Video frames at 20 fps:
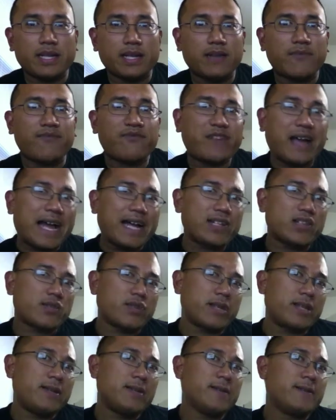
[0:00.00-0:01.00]

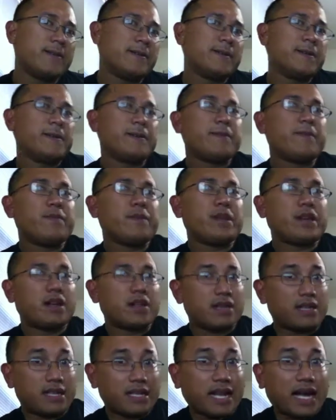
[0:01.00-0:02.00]
factory,
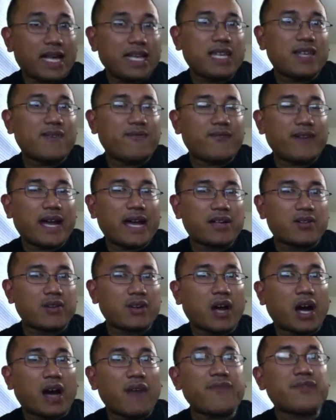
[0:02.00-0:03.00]
the Nike factory
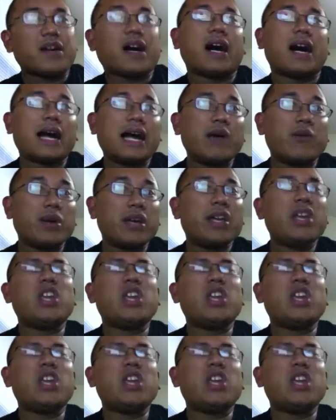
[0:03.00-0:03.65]
off the highway.